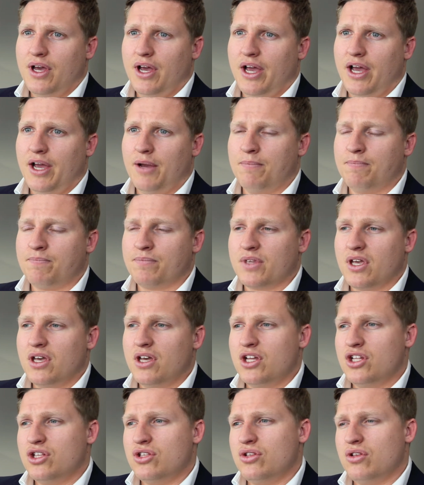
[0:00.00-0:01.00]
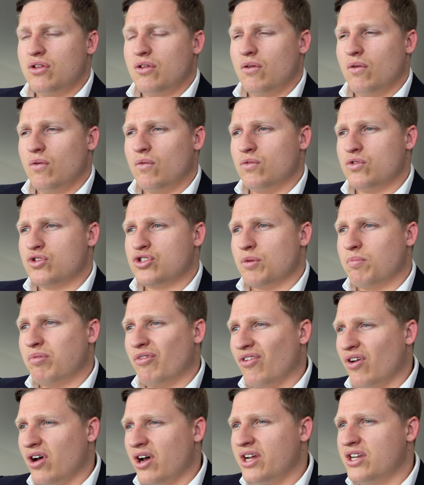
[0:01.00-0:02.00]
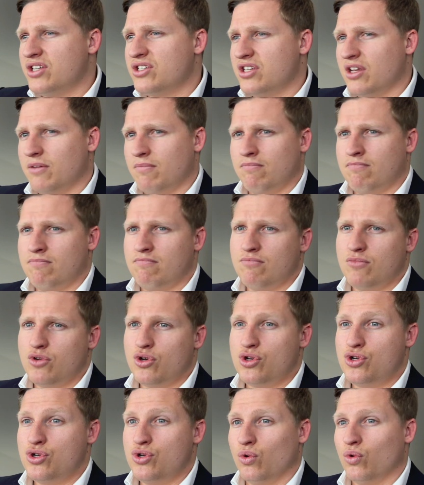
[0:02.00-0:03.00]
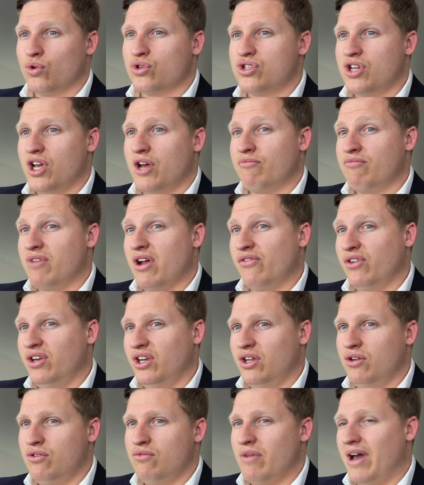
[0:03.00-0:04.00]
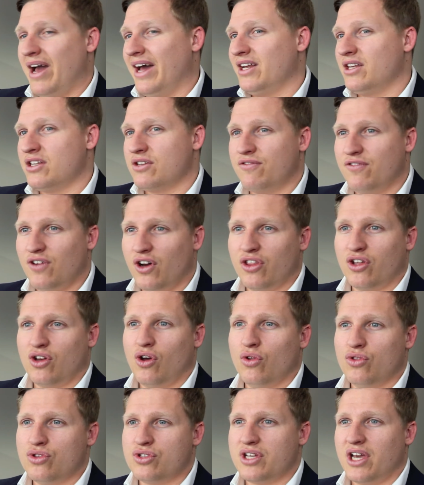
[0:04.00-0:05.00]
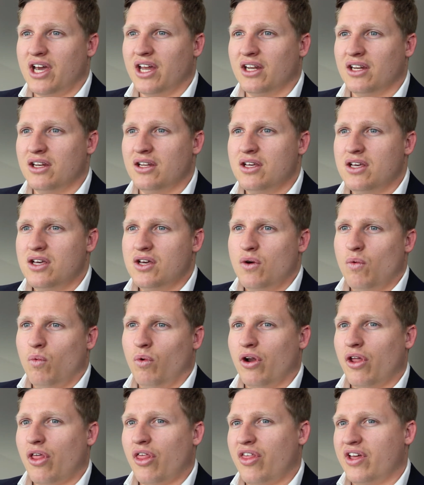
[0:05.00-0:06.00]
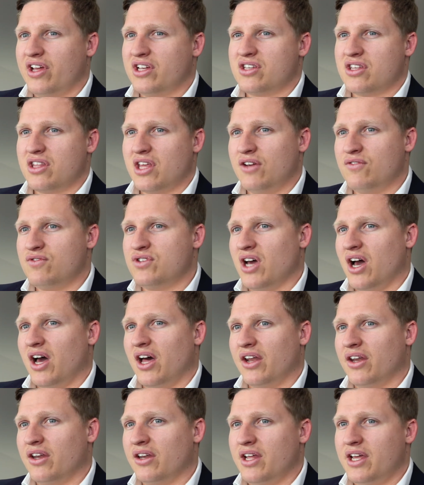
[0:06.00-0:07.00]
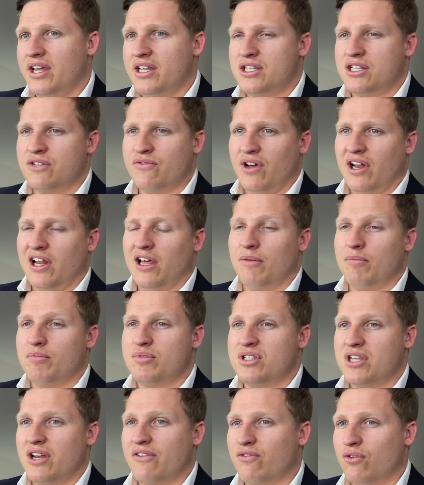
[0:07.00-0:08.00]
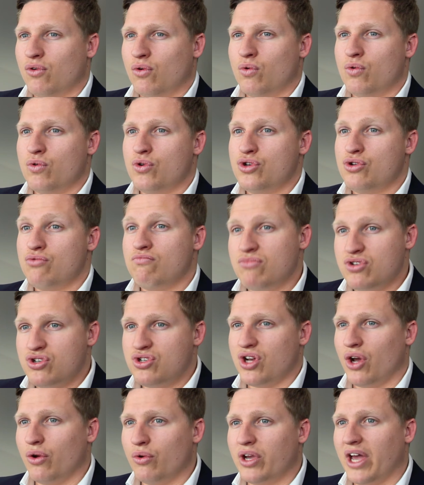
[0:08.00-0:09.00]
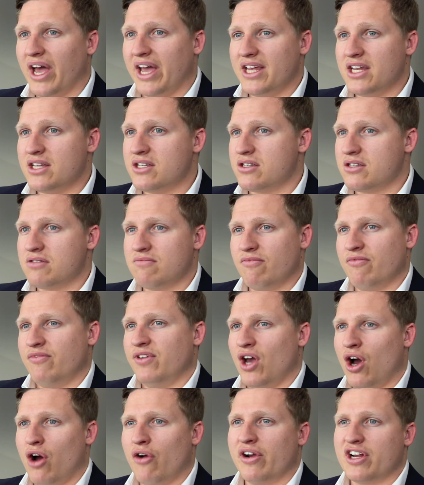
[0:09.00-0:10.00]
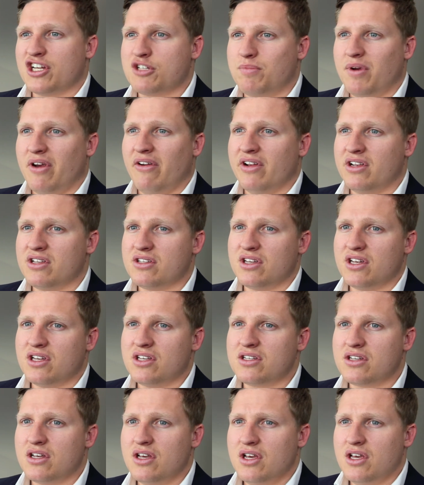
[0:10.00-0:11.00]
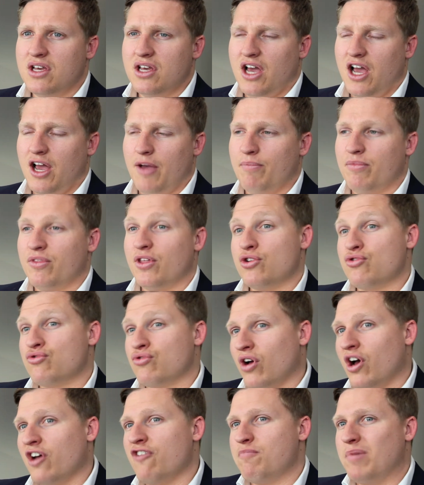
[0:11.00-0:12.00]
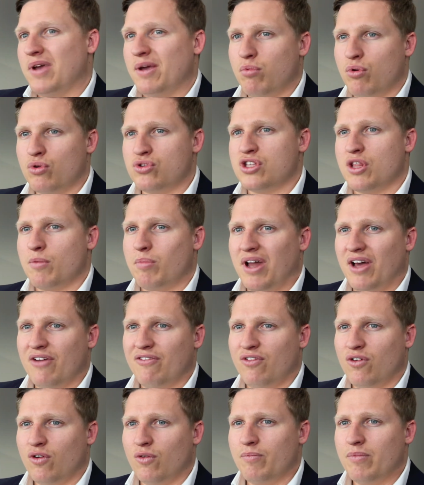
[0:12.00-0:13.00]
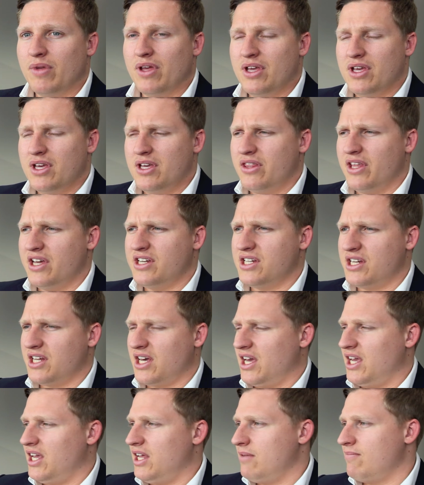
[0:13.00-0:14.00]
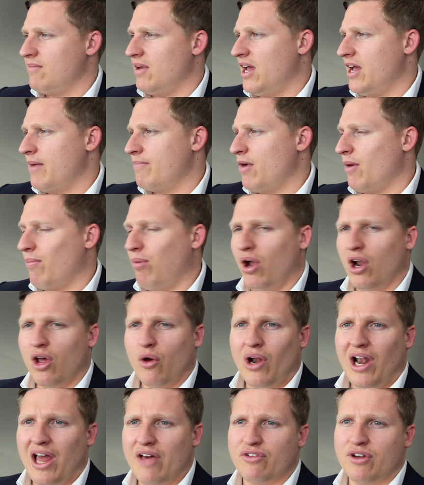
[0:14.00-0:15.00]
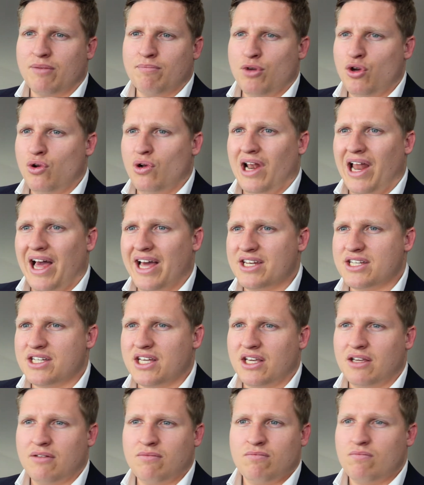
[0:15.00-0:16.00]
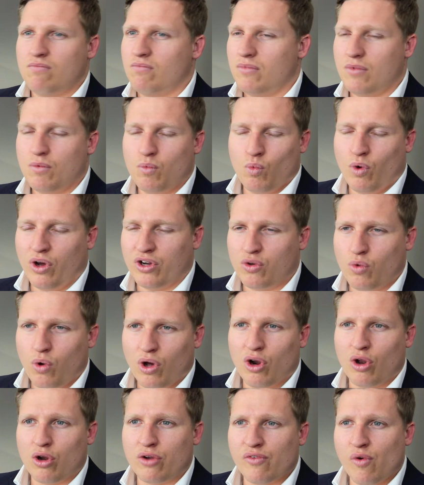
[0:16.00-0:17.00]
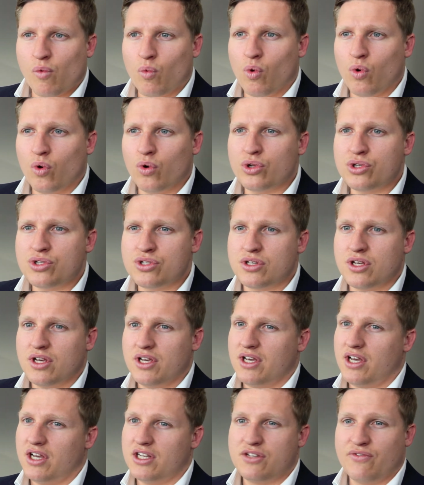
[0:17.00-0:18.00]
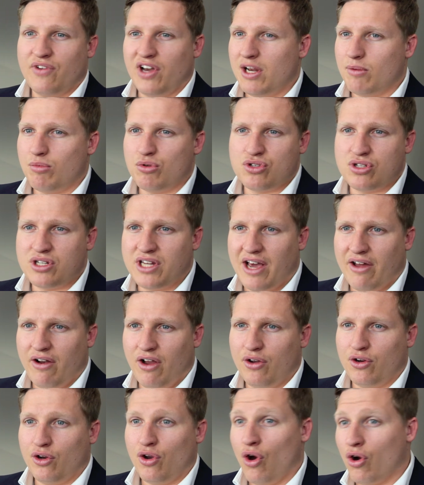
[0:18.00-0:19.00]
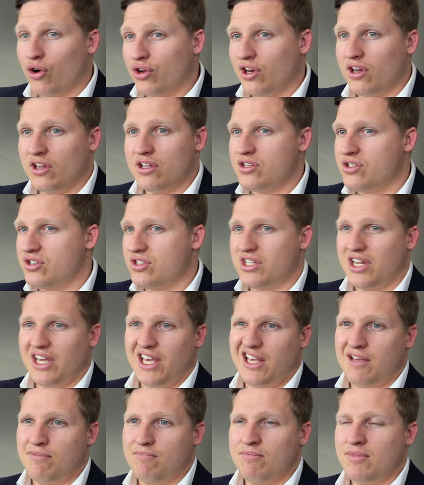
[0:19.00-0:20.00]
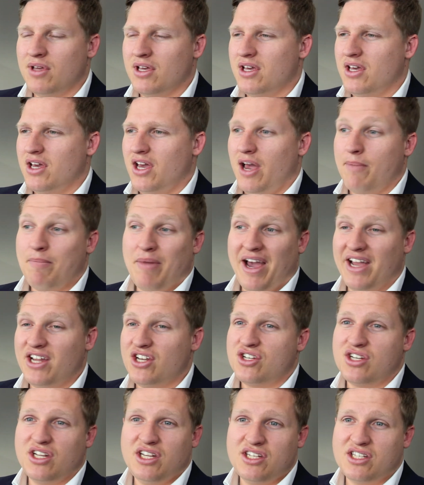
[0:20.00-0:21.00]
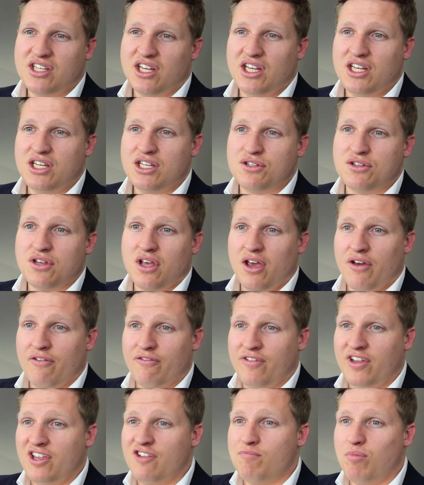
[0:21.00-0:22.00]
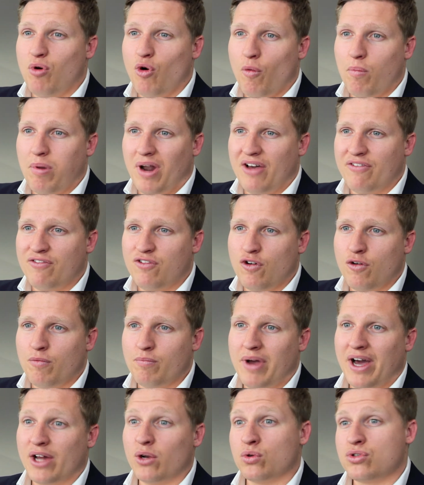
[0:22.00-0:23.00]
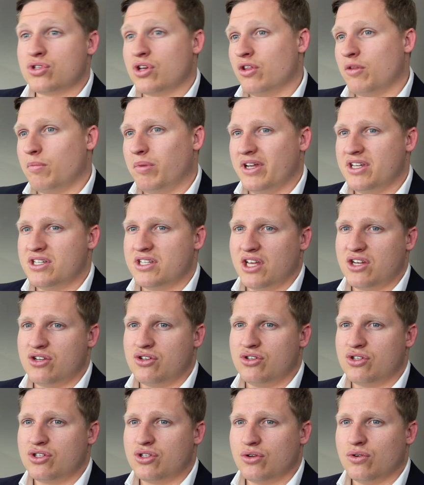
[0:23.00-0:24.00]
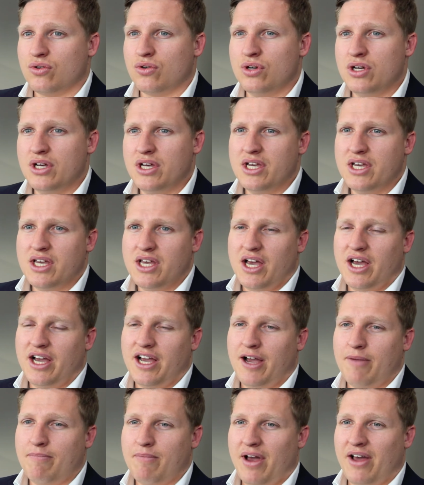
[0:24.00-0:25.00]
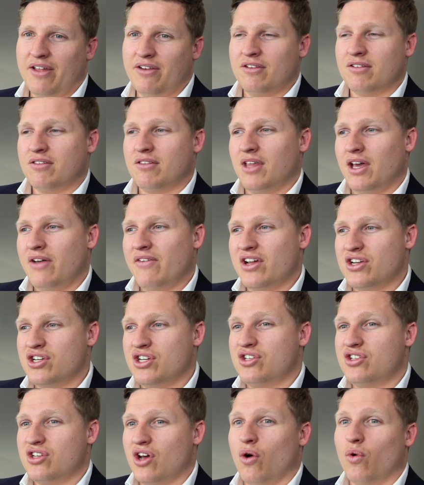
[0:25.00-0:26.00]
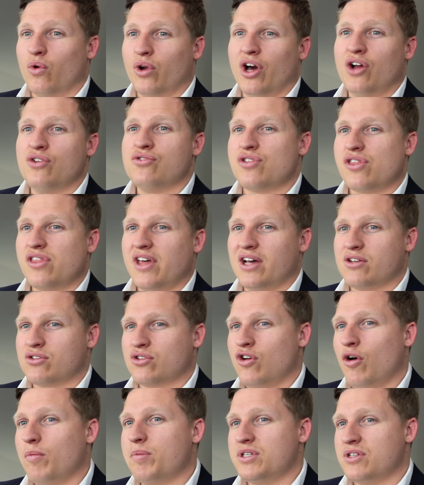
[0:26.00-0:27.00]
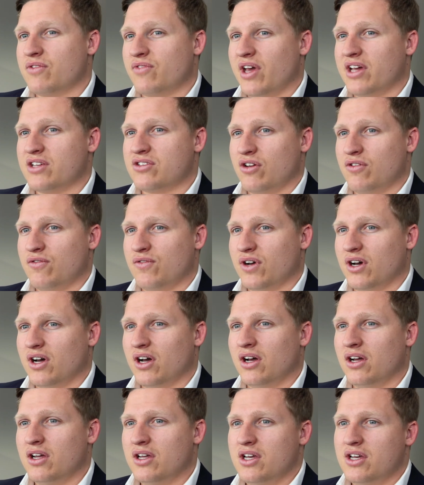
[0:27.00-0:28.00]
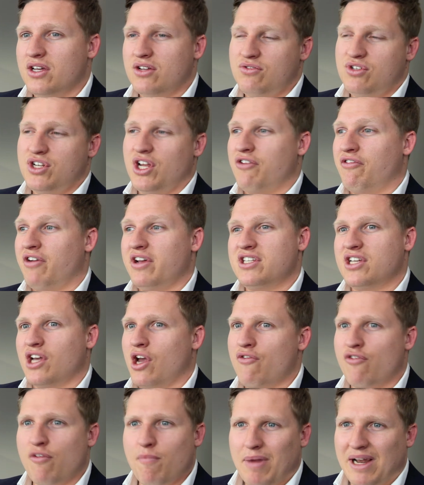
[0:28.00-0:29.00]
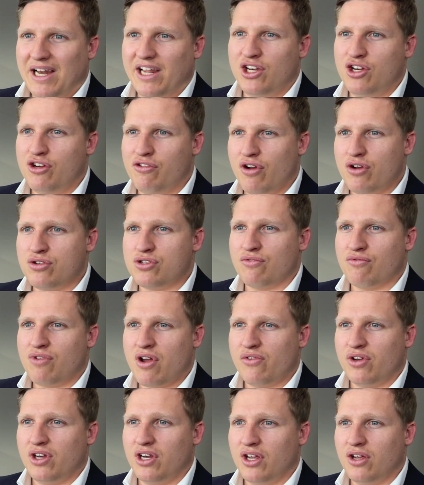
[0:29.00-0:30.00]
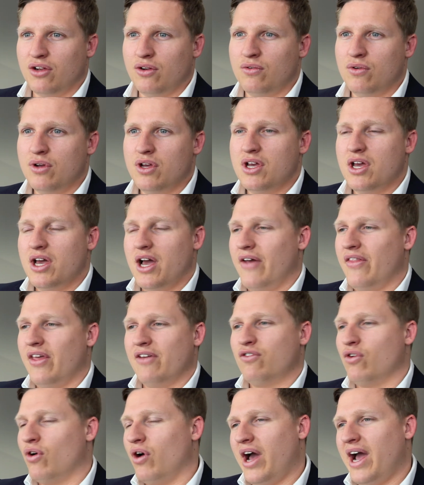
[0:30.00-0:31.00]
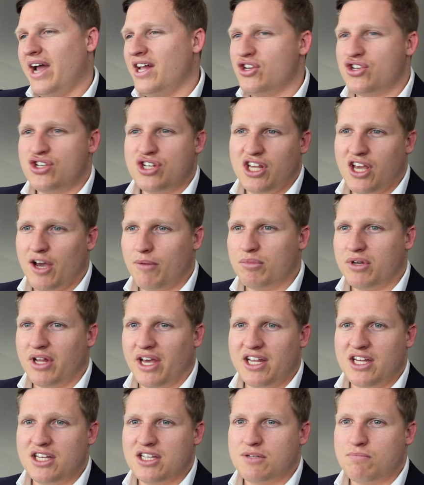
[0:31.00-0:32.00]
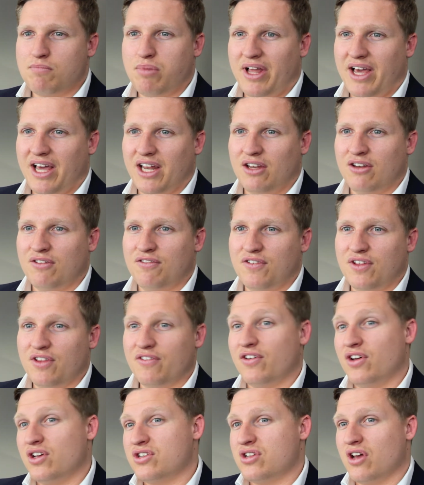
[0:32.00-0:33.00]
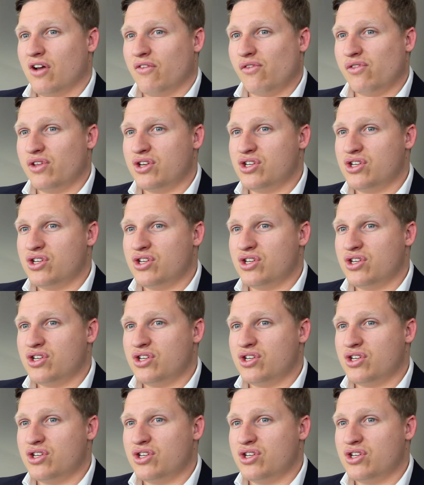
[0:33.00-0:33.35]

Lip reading: To provide some short-term revenue and further content, one of the things that they've done is develop several showcase VR experiences that drive people to the platform. They did a Apollo 11 moon landing, won quite a lot of awards. It's available to download on Oculus, Steam, HTC's Viveport platform, and also the PlayStation Store. And they've actually sold 100,000 copies of that so far, generating over €1 million of revenue. And they've got HD updates planned for the first half of